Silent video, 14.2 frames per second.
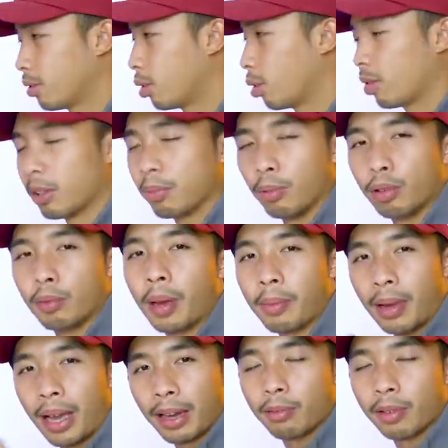totally blew my
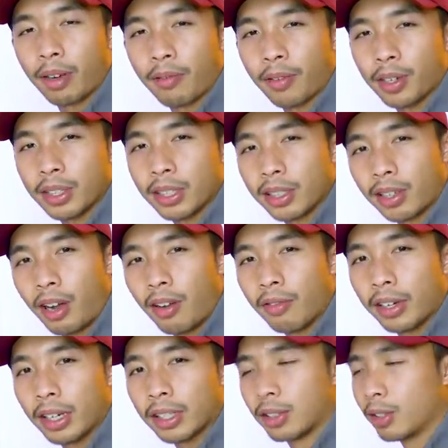mind when I first
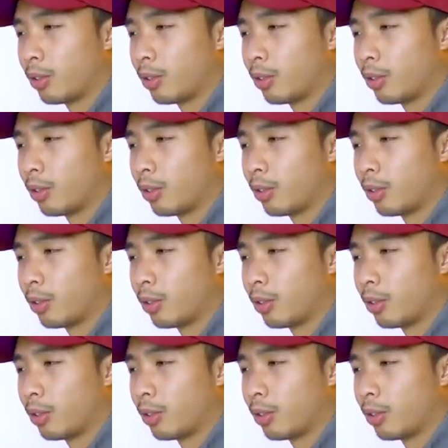discovered it,